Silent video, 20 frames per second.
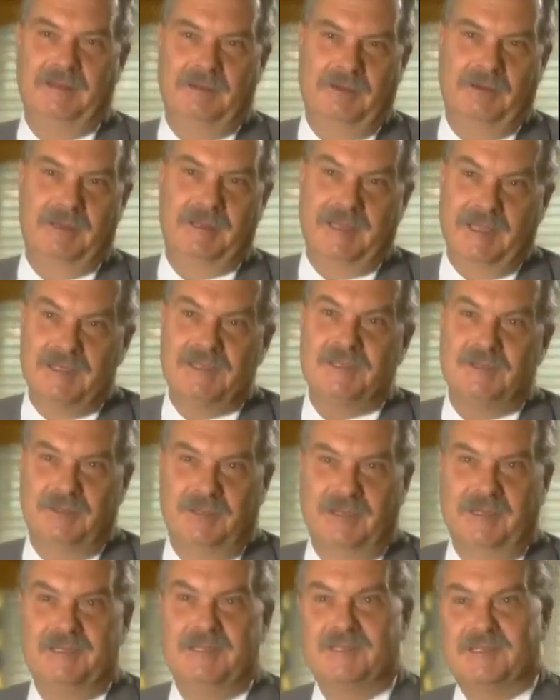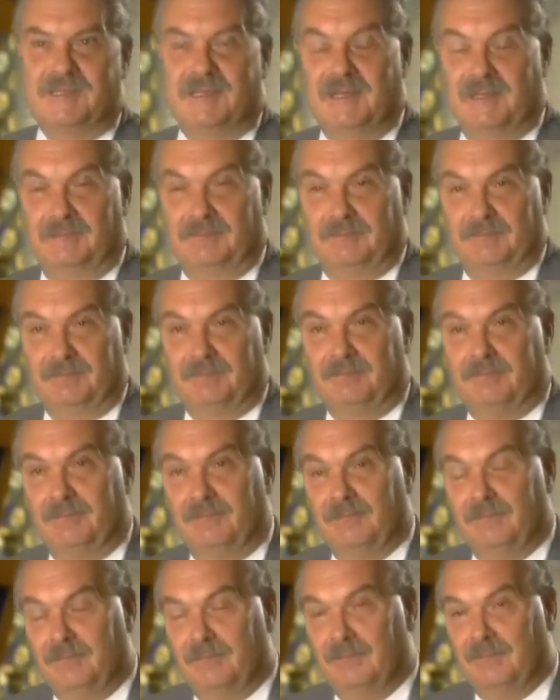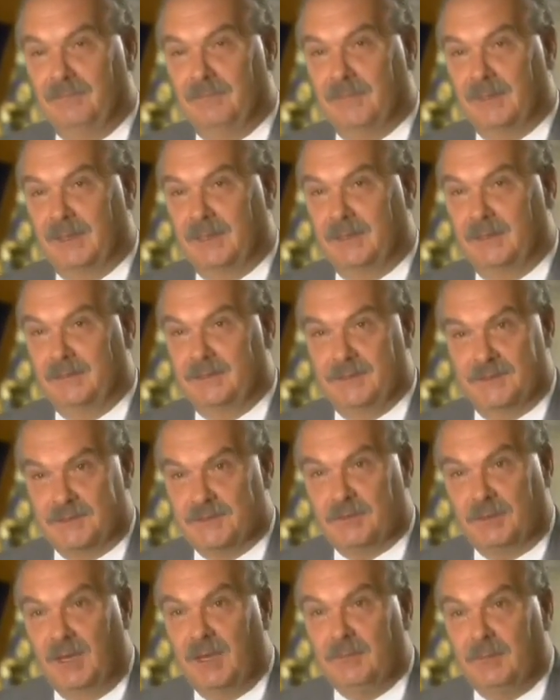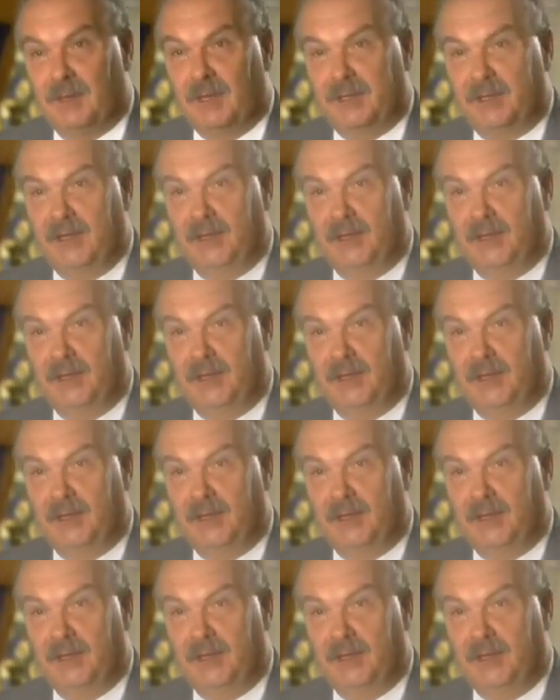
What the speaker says: you know, I get to it and I just can't describe it. I